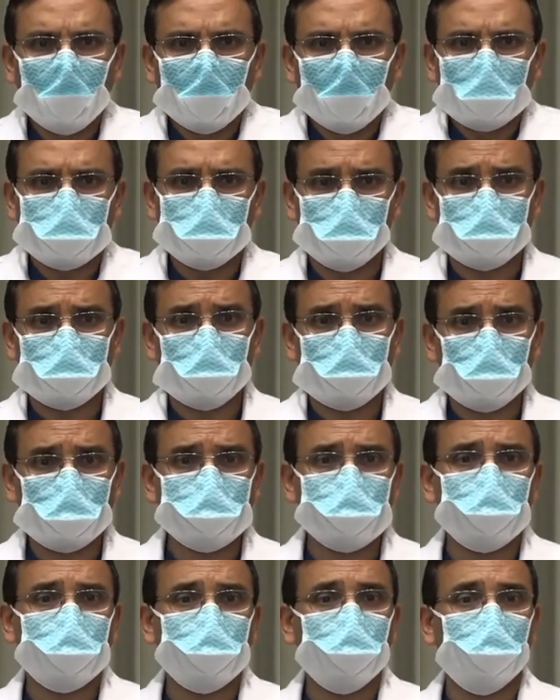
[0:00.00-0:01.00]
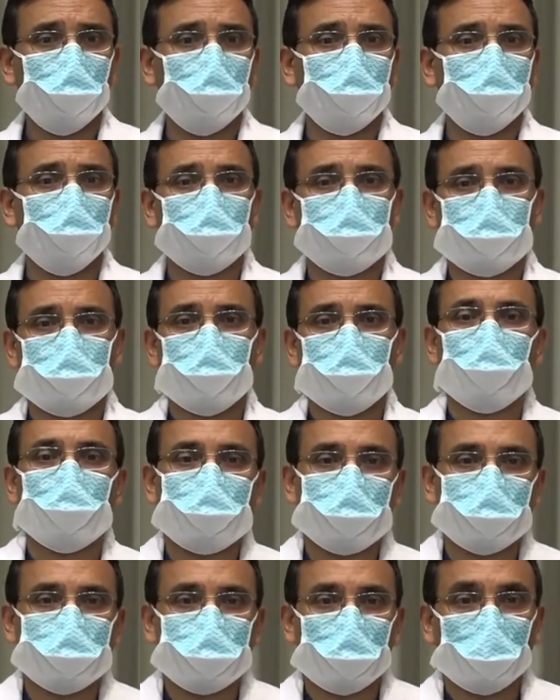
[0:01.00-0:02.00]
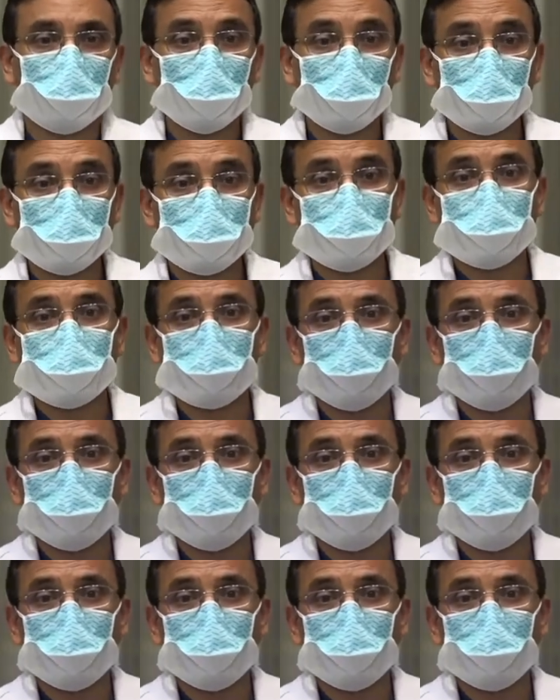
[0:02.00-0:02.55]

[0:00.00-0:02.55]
So as I mentioned, we want to make sure that their circulation is